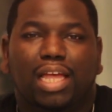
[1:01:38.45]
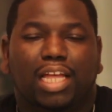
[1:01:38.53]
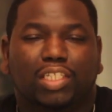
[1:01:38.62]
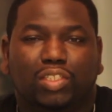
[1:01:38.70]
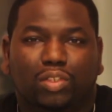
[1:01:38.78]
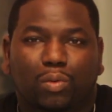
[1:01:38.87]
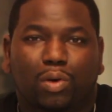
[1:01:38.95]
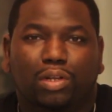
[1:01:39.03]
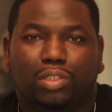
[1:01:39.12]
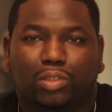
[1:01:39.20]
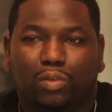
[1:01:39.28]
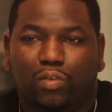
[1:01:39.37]
and so on
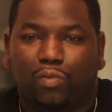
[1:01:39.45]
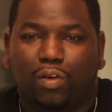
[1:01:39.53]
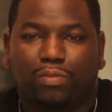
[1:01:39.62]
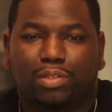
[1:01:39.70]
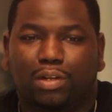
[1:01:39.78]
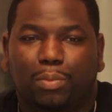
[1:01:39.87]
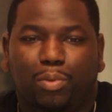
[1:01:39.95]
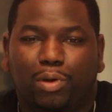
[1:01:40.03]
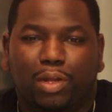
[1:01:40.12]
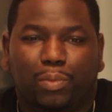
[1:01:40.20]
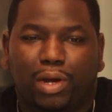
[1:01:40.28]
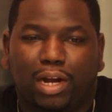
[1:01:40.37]
and so forth to the
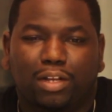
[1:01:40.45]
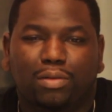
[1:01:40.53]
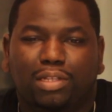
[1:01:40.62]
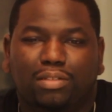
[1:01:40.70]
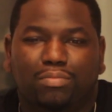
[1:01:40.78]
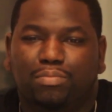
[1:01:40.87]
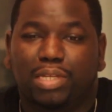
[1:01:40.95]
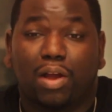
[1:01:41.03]
point where you'd